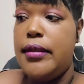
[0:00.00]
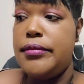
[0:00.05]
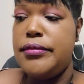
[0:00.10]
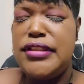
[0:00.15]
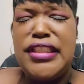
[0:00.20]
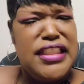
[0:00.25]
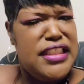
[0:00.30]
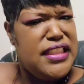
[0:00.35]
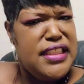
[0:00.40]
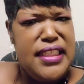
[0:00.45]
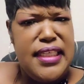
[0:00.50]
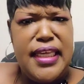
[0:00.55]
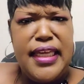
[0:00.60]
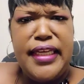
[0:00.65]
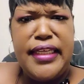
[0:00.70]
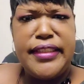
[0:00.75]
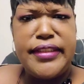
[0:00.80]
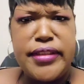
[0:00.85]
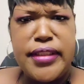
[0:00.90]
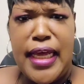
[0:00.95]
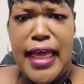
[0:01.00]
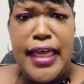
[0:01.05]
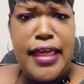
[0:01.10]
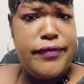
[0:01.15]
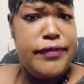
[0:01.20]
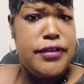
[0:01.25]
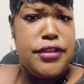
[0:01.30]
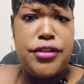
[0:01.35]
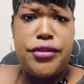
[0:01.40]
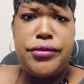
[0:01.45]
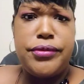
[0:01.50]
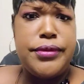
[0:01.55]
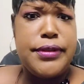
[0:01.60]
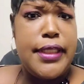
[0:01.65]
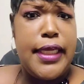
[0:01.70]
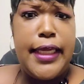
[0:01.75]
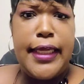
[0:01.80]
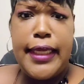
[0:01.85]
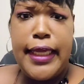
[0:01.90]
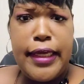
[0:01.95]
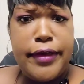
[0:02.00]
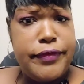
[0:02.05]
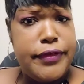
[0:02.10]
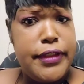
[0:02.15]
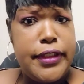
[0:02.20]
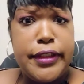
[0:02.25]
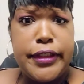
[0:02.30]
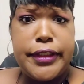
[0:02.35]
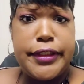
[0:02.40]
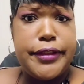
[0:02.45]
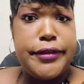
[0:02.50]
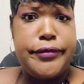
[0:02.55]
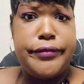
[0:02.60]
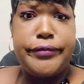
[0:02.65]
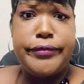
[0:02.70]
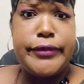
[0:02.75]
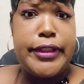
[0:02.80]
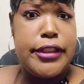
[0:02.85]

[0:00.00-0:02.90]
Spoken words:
just in case. I have insurance. Hey, have it done.